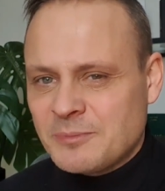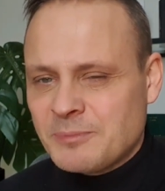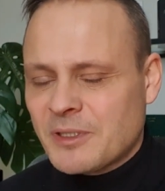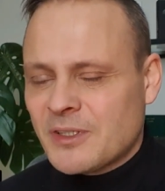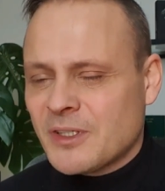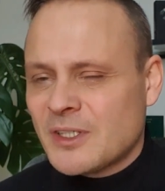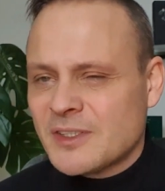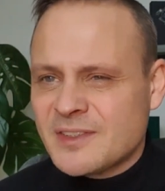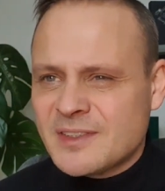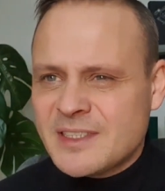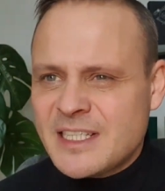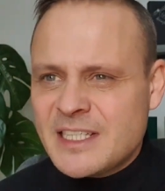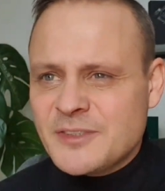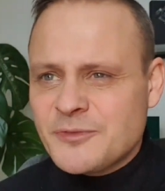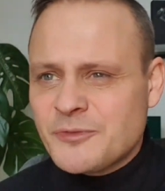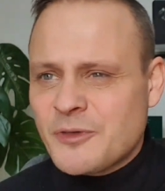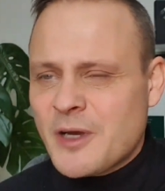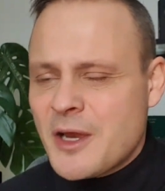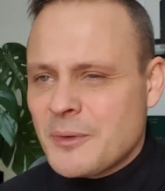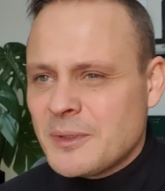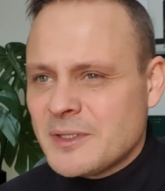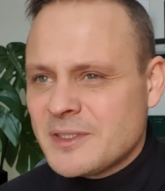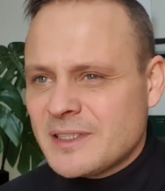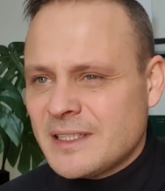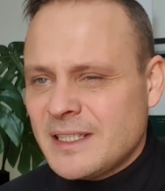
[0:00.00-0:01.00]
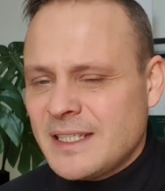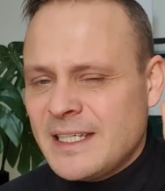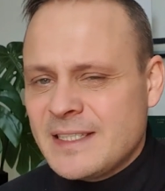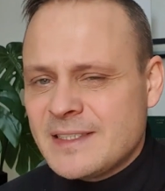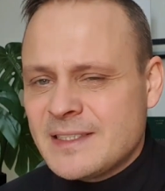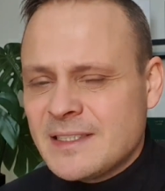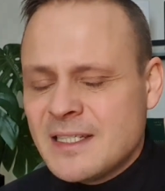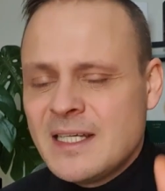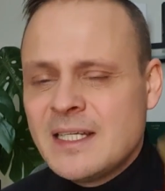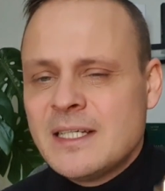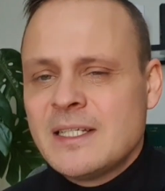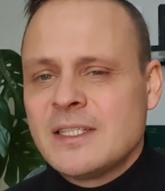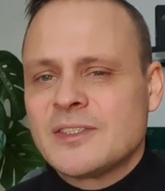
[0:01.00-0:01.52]
because this fragrance
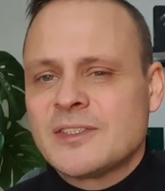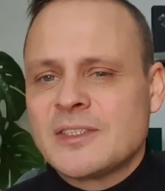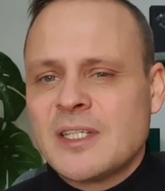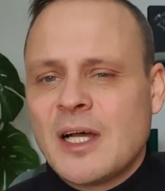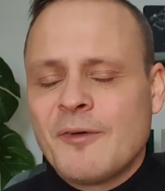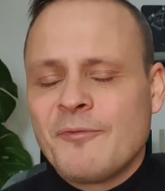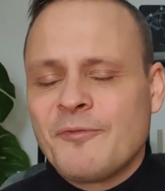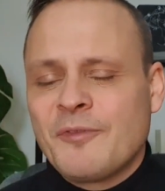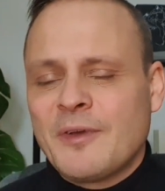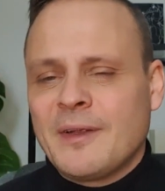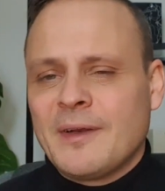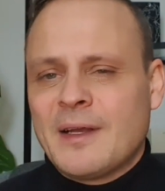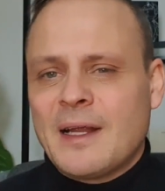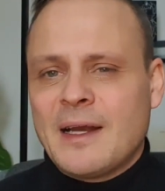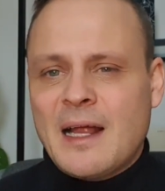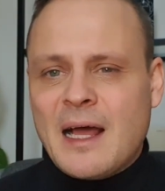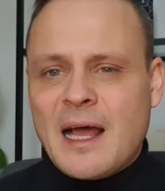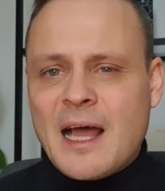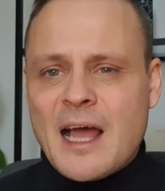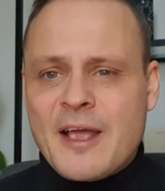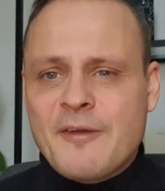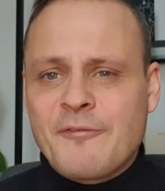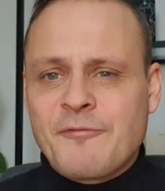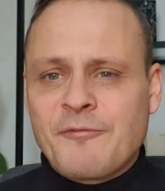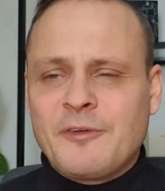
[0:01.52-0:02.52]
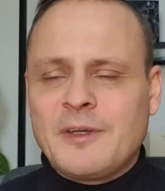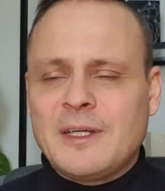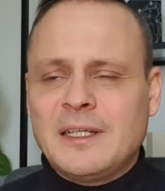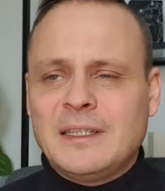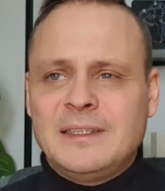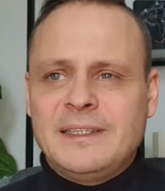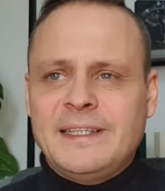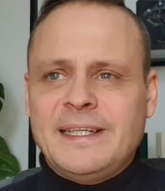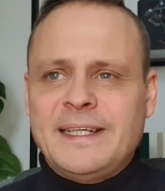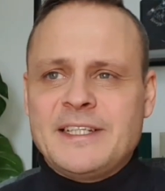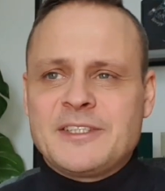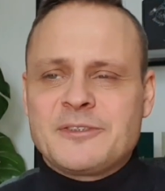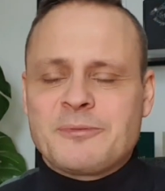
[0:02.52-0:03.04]
is something that I feel
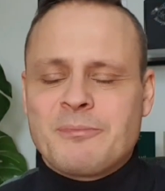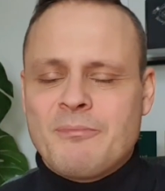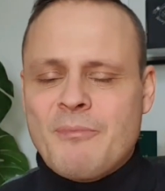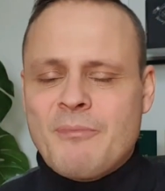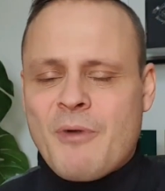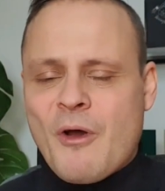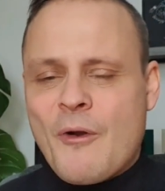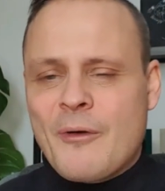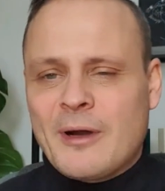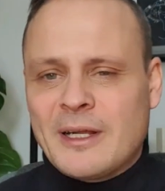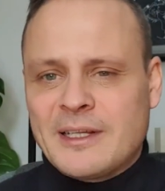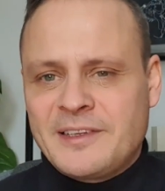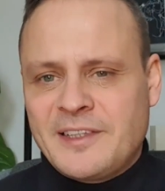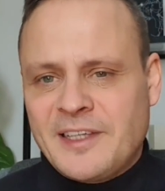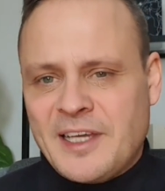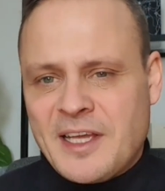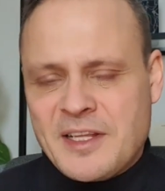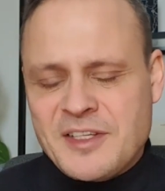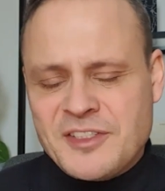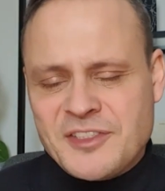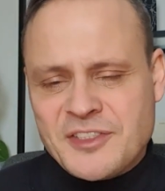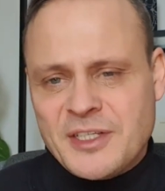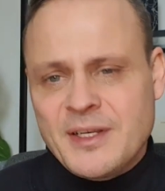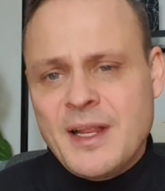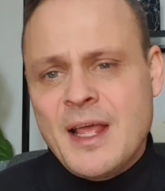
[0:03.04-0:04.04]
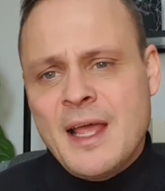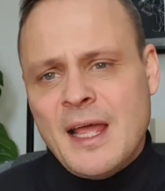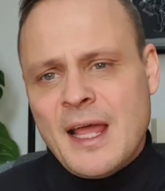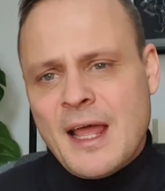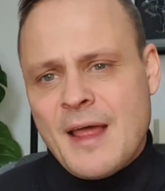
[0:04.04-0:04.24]
needs more attention,